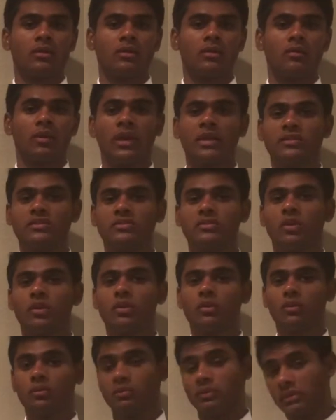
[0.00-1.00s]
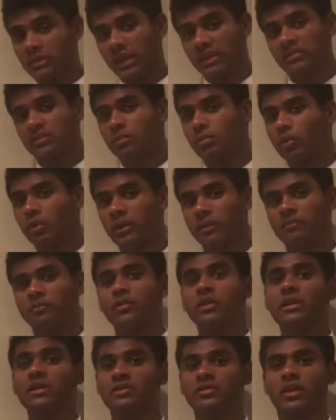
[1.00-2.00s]
right? So that's the point I'm
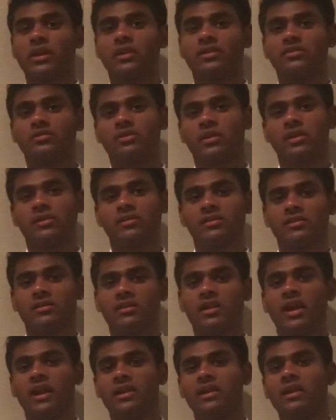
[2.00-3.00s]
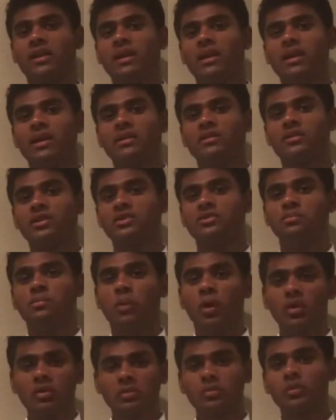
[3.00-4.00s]
really trying to stress, is that there's
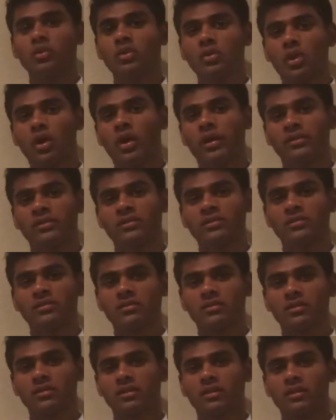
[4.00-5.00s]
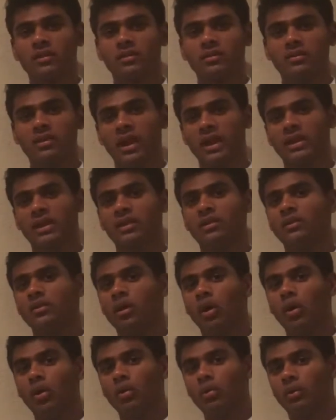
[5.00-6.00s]
multiple causes that can
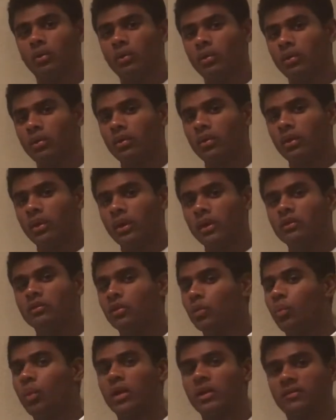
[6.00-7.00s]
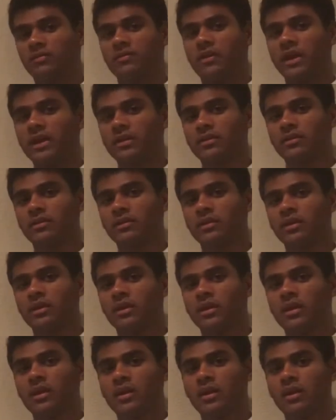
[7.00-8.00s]
go into one effect,
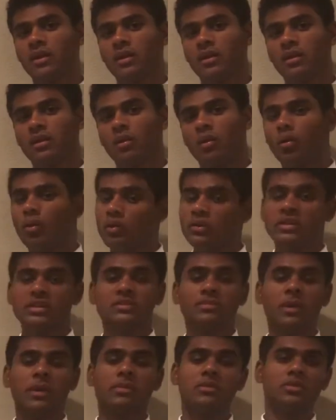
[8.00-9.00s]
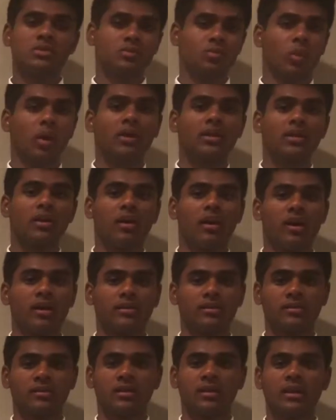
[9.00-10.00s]
or there's maybe just one
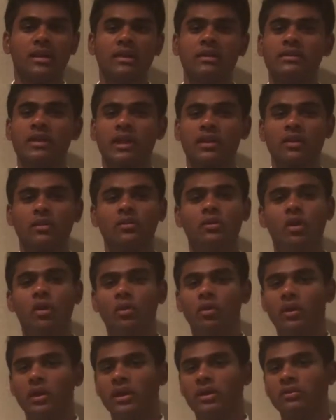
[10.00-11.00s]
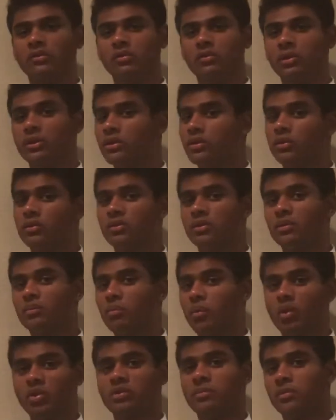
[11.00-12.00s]
cause that could go into inducing
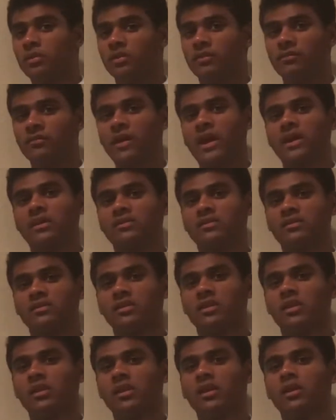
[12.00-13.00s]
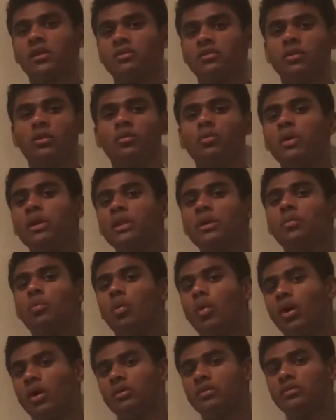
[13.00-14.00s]
multiple effects. So you really
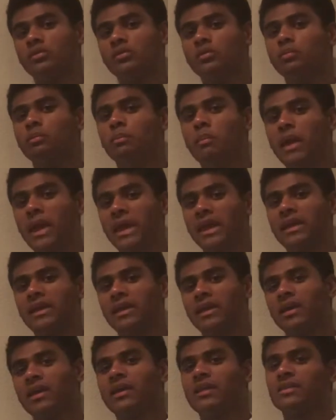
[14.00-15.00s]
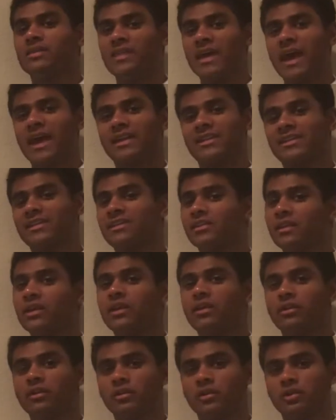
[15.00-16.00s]
want to make that
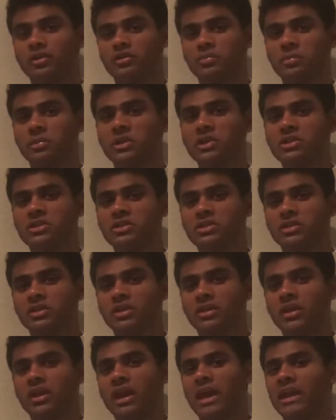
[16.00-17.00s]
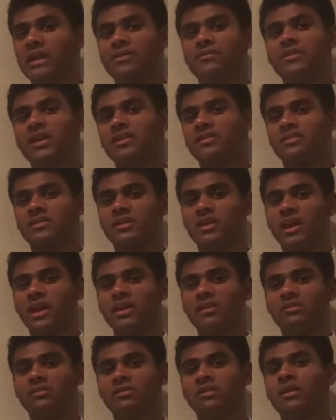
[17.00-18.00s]
clear in your speech, and if that's the
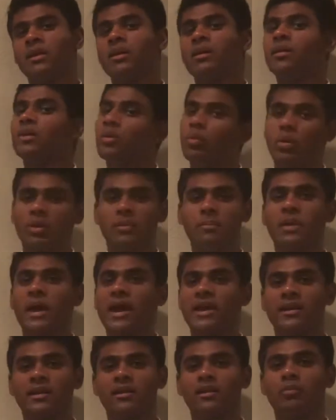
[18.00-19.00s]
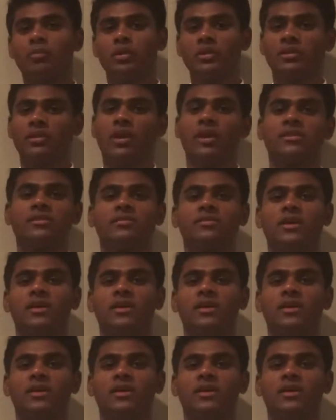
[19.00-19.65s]
case, you want to back it up with lots of